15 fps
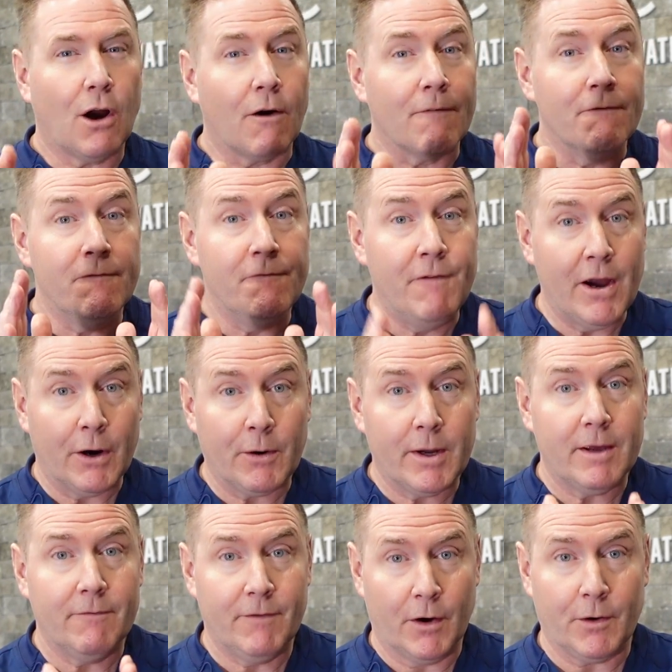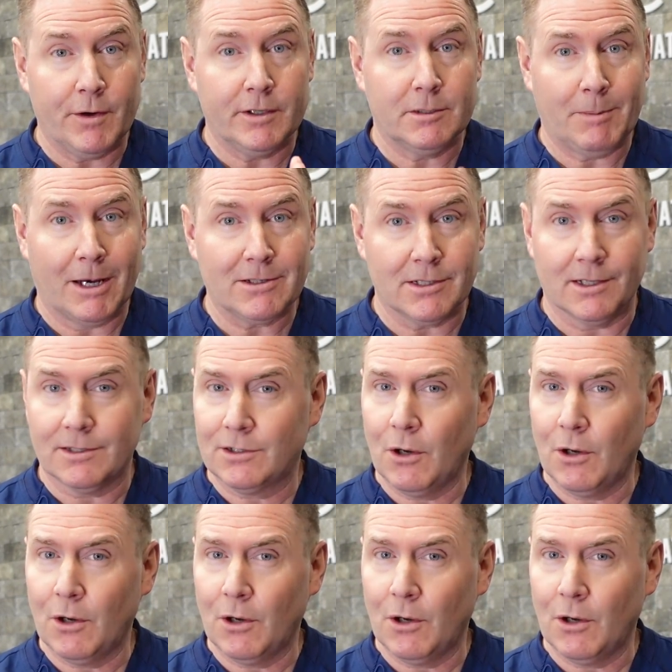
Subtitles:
are very, very specialist.